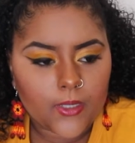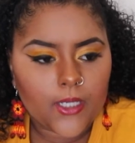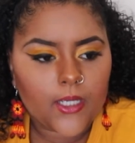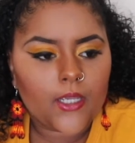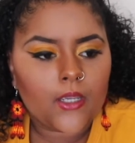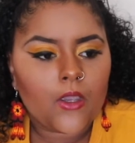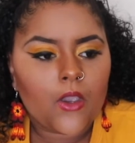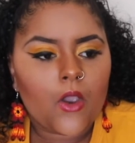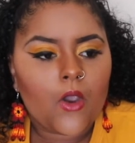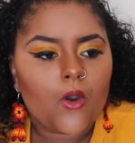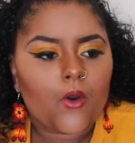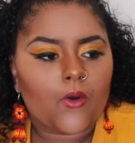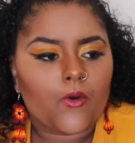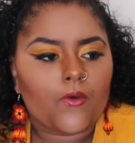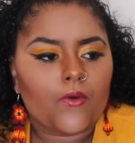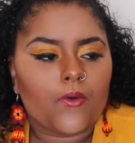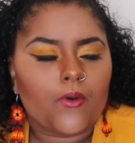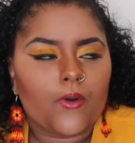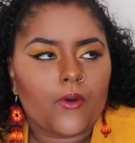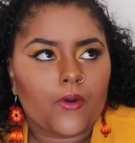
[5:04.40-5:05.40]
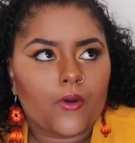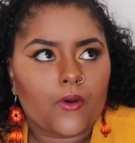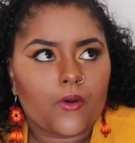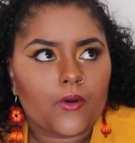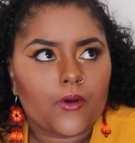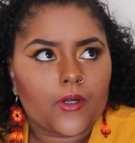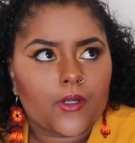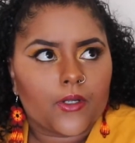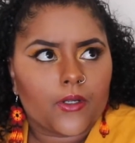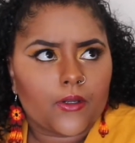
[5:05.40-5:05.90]
me or
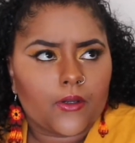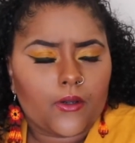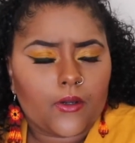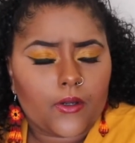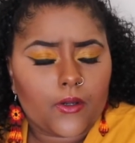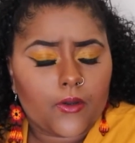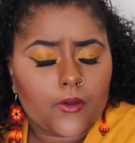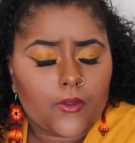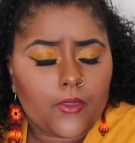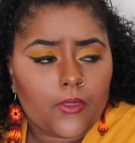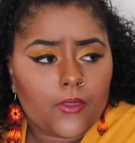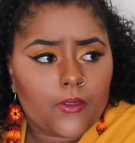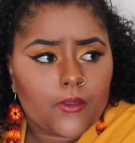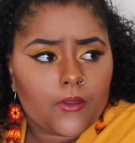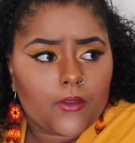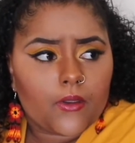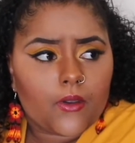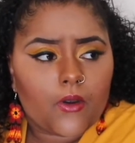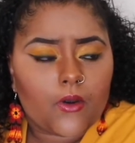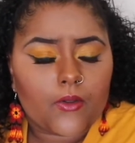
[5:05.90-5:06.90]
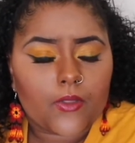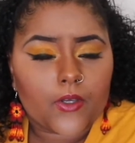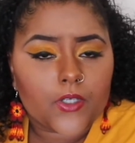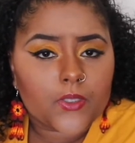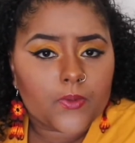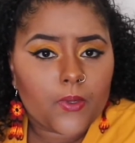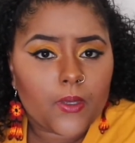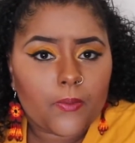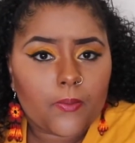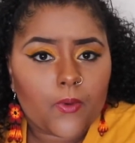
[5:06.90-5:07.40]
or or
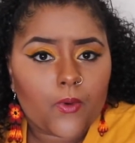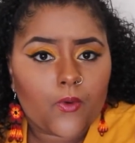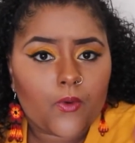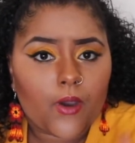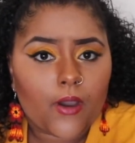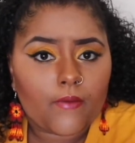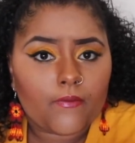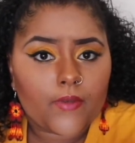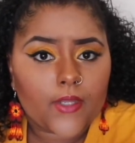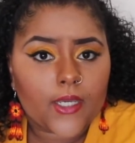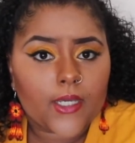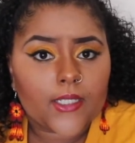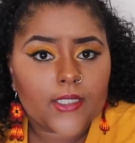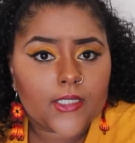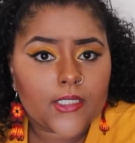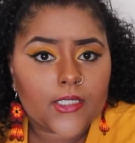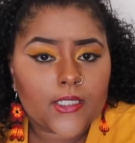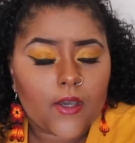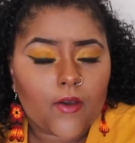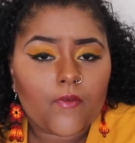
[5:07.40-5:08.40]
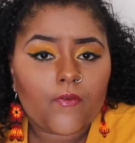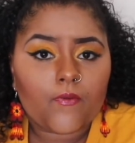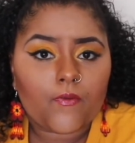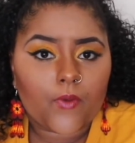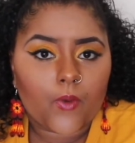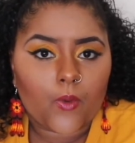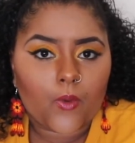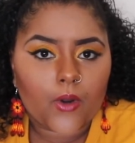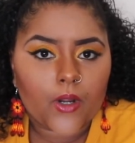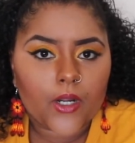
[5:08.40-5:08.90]
those people who I've done stuff
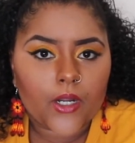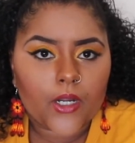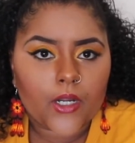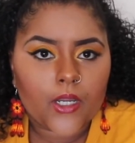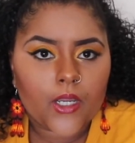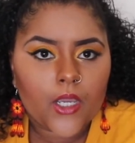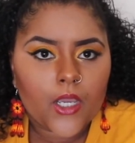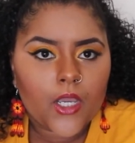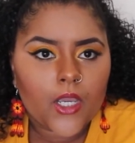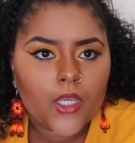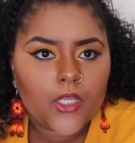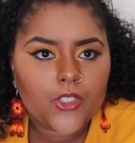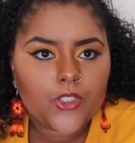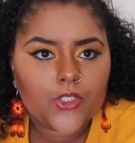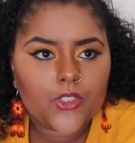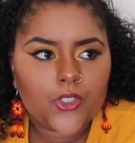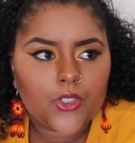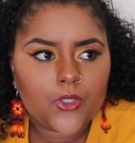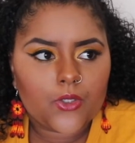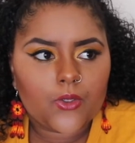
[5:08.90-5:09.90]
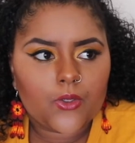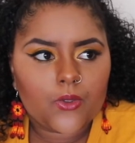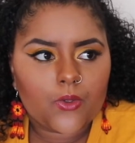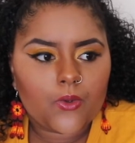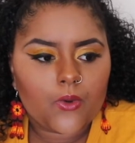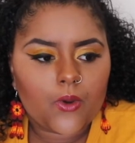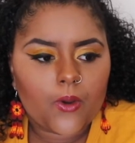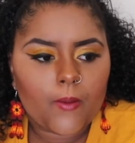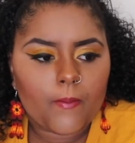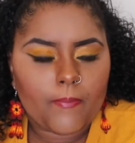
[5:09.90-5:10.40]
for
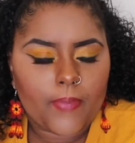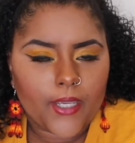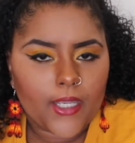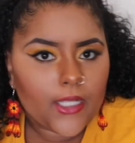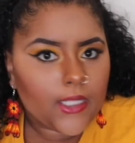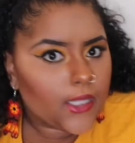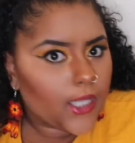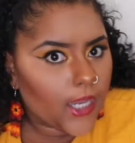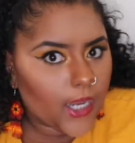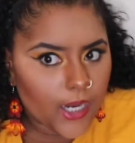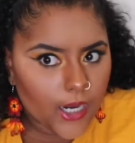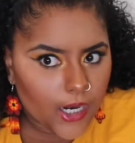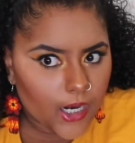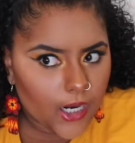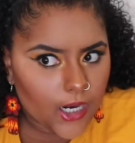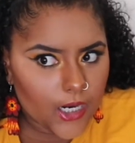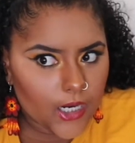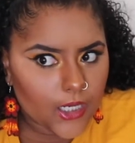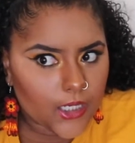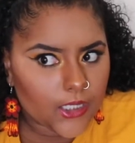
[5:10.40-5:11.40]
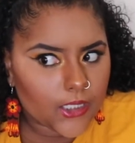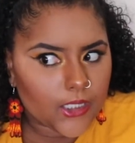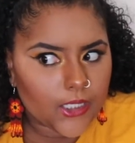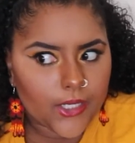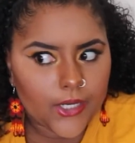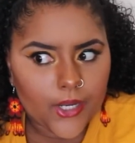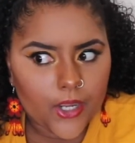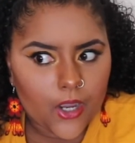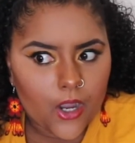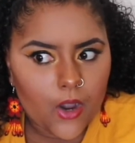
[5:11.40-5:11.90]
to be there,
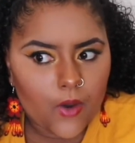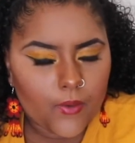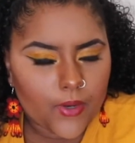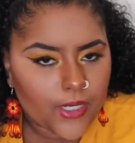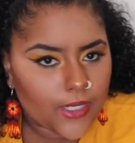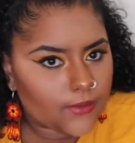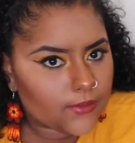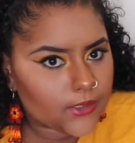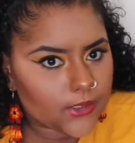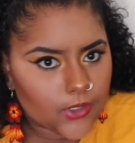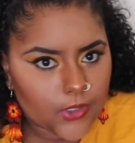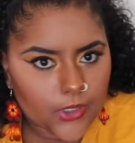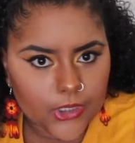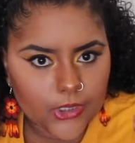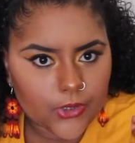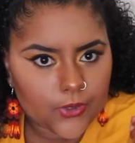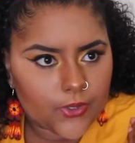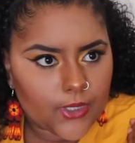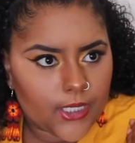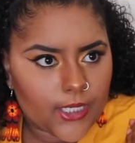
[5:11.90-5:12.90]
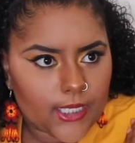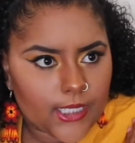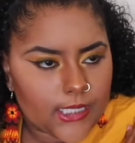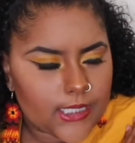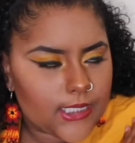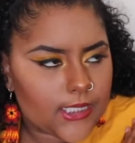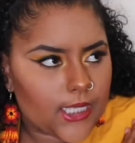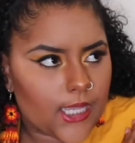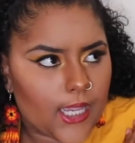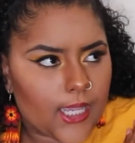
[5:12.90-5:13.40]
you know, when I was going through
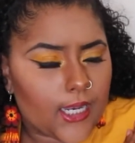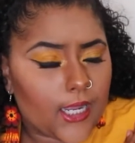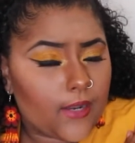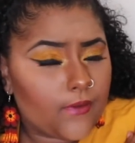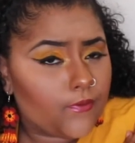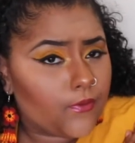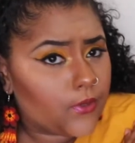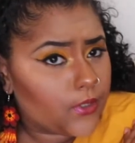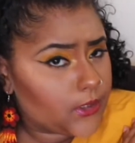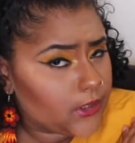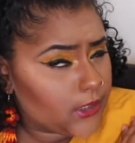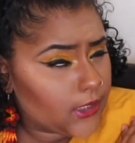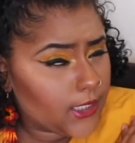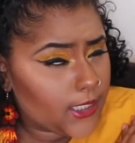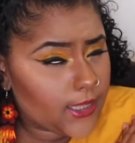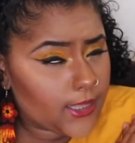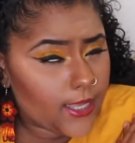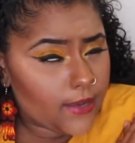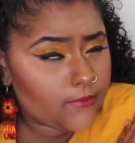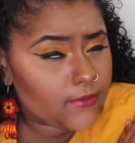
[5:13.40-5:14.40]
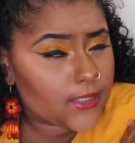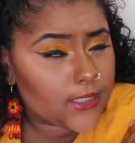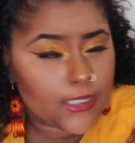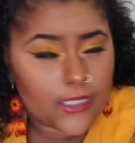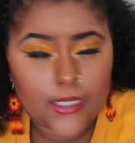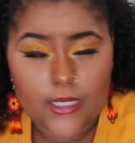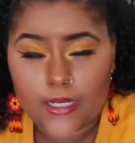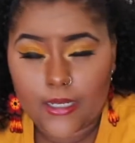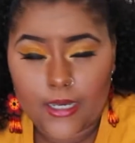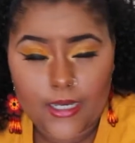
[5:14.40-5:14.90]
this. And unfortunately, that was
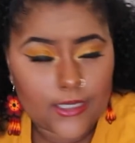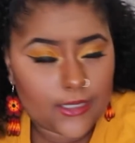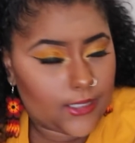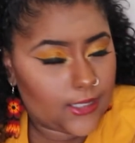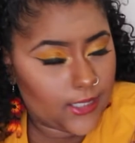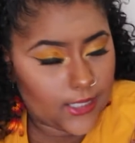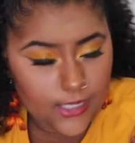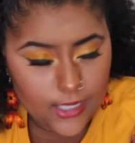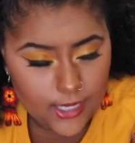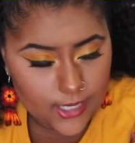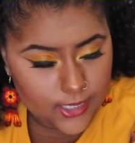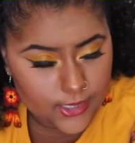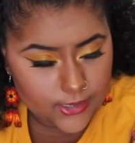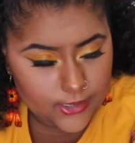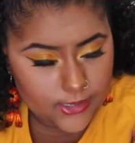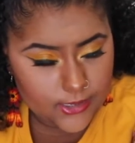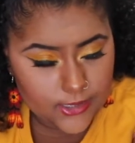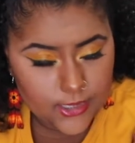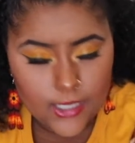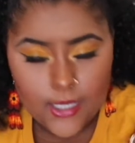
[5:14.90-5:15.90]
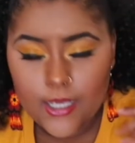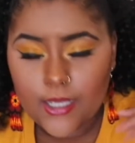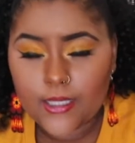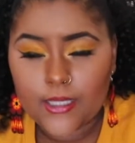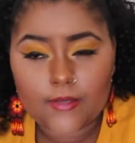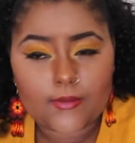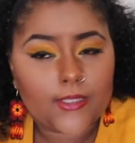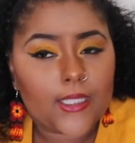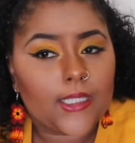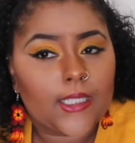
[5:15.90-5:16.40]
not the case.
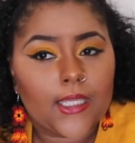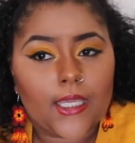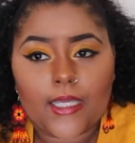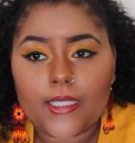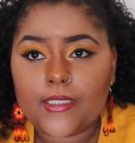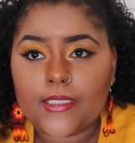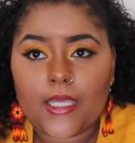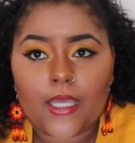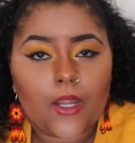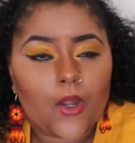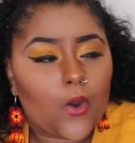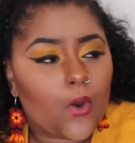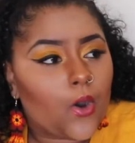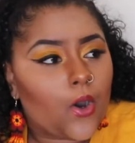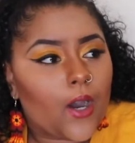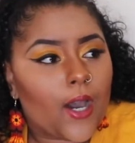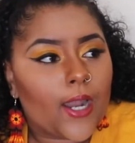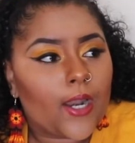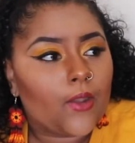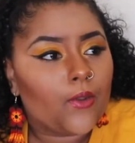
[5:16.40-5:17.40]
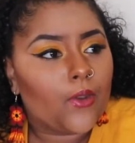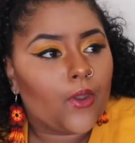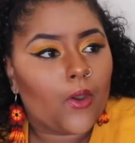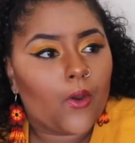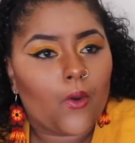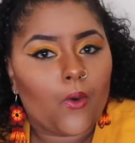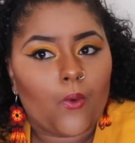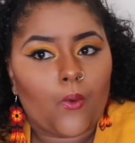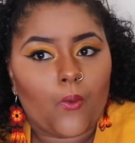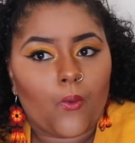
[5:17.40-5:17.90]
That was not the case at all. I don't
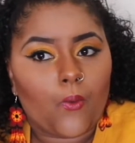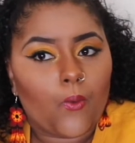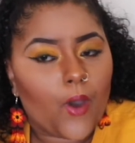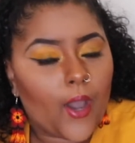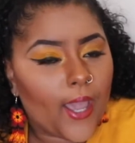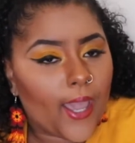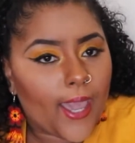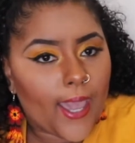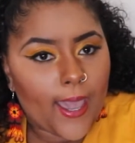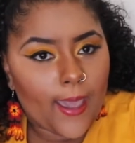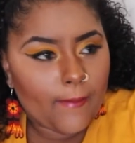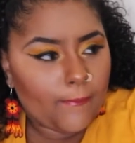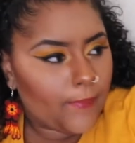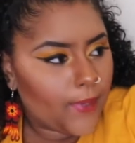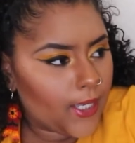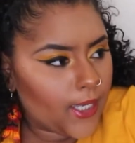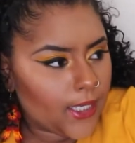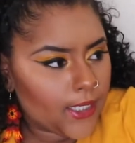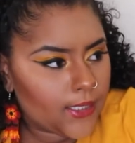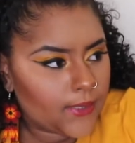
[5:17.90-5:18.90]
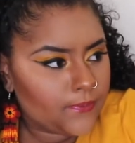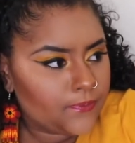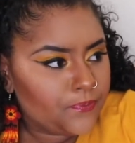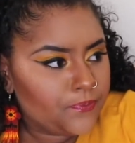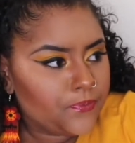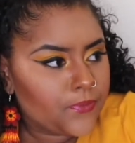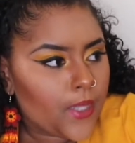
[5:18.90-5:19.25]
know what happened,